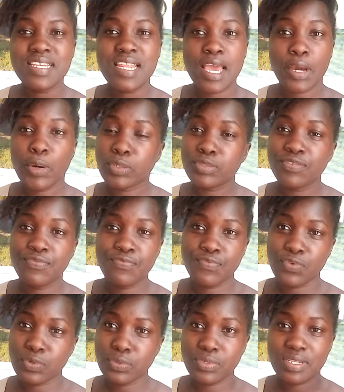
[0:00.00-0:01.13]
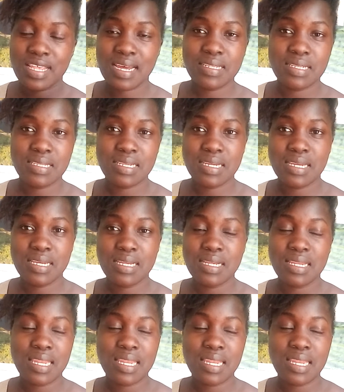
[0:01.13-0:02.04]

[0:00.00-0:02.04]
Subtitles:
I got fooled that day.